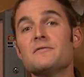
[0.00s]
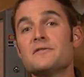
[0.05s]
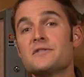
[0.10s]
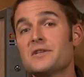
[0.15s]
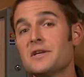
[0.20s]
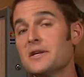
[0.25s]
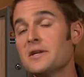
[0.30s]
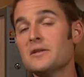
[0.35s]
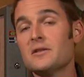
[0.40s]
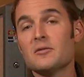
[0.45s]
you've
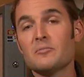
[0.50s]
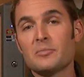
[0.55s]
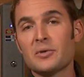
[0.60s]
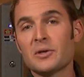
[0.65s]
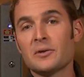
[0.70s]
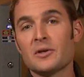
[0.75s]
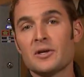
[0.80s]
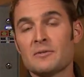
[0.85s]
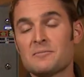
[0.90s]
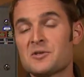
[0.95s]
seen in the
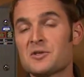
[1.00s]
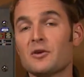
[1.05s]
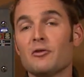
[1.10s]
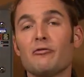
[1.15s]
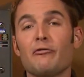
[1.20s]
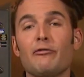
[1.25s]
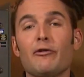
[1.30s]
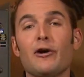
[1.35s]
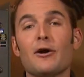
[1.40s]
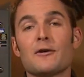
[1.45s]
build-up so
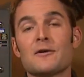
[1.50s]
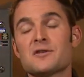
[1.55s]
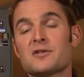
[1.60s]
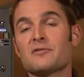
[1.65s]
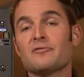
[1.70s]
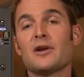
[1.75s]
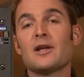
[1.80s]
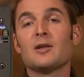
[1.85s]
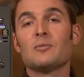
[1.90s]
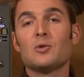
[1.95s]
far is
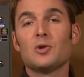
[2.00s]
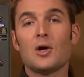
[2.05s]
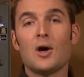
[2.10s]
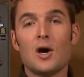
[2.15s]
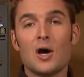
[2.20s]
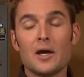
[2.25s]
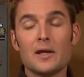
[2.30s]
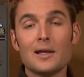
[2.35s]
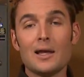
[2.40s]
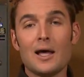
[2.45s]
available
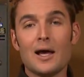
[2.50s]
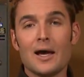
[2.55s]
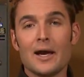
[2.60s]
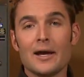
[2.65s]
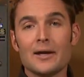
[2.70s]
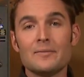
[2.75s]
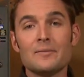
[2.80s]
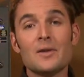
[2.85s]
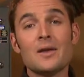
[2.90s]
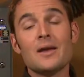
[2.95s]

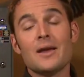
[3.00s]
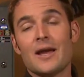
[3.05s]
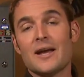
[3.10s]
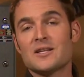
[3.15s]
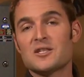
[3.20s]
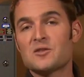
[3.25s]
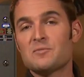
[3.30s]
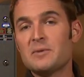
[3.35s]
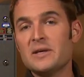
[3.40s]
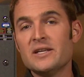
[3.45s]
online
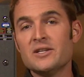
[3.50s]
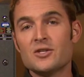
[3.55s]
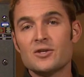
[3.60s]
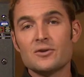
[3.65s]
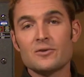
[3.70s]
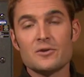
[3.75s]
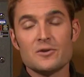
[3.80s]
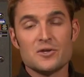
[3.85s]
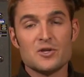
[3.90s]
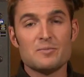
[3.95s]
at
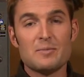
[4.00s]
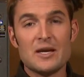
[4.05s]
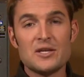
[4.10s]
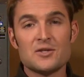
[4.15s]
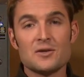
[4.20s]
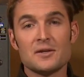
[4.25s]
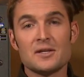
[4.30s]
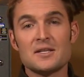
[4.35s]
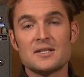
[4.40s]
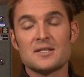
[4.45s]

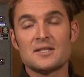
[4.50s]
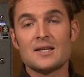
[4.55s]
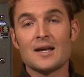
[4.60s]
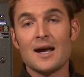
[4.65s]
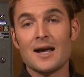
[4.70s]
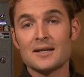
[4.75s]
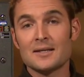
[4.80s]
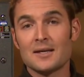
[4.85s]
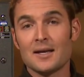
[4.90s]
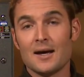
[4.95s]

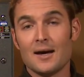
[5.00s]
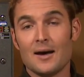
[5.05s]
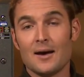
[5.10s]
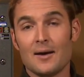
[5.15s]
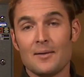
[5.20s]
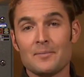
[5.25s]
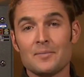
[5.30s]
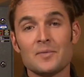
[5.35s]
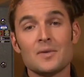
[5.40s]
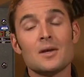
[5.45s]

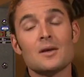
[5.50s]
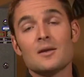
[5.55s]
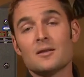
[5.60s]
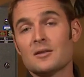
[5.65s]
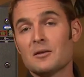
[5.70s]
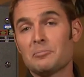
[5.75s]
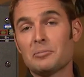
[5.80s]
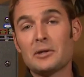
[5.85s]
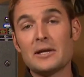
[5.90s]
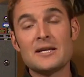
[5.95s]
speedshooterspecialties.com,
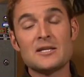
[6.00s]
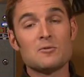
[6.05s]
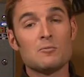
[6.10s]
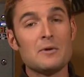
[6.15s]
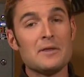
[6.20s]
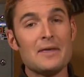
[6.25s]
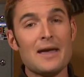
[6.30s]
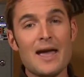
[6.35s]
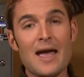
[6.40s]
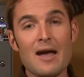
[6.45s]
the place
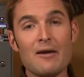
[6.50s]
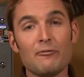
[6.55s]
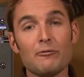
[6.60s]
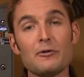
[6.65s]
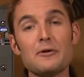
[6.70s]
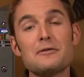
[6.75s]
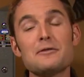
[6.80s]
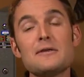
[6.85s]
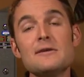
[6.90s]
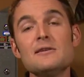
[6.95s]
with
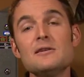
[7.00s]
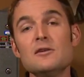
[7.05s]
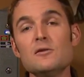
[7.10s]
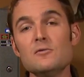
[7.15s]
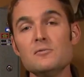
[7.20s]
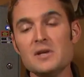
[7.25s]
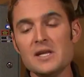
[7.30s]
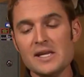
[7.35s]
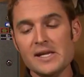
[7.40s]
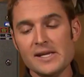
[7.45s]
everything
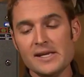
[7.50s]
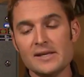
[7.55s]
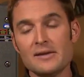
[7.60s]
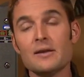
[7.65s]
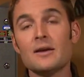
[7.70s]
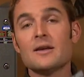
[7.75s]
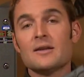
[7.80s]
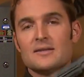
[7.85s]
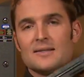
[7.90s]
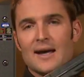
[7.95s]
you need
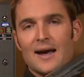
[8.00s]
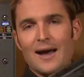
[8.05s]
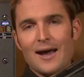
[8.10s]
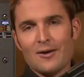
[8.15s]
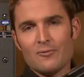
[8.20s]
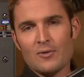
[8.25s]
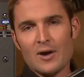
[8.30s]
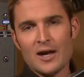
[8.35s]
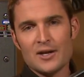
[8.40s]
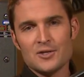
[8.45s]
to
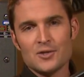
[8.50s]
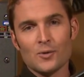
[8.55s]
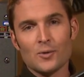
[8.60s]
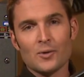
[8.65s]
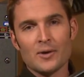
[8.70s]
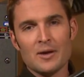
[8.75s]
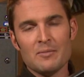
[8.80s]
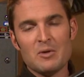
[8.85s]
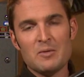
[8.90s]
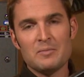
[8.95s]
hot rod
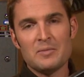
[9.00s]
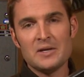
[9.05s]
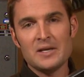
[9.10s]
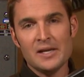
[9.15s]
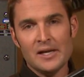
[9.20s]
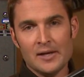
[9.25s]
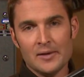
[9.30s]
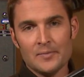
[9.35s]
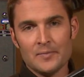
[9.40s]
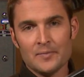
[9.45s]
your
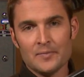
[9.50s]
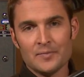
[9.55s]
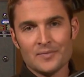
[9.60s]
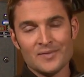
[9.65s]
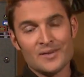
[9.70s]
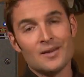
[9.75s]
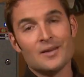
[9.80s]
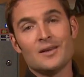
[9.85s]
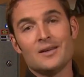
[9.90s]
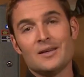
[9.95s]
M&P.
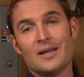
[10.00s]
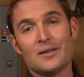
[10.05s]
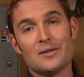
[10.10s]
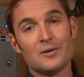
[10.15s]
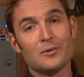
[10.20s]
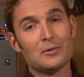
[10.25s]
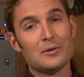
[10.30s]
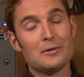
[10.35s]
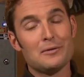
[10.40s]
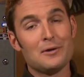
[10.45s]
Now
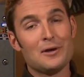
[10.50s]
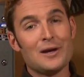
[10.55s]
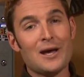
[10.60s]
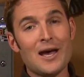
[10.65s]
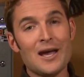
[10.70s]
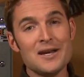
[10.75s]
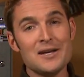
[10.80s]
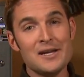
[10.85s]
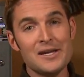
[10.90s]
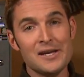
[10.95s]
the only thing
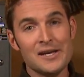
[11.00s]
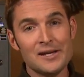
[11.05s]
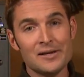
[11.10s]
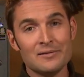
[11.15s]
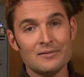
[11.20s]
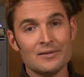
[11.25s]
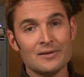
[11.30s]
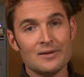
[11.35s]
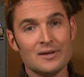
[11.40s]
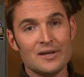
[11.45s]
I need
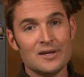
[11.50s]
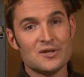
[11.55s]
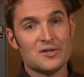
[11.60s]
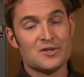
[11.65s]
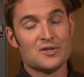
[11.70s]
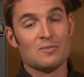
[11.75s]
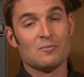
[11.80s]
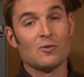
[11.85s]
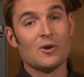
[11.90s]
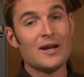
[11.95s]
is
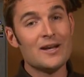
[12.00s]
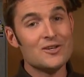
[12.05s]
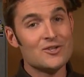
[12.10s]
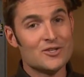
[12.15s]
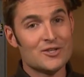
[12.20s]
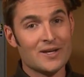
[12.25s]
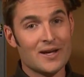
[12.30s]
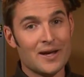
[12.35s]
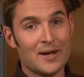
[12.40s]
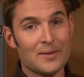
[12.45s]
some
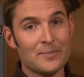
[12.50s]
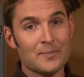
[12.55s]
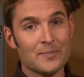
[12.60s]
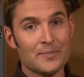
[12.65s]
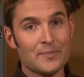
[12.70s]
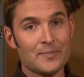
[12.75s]
range time.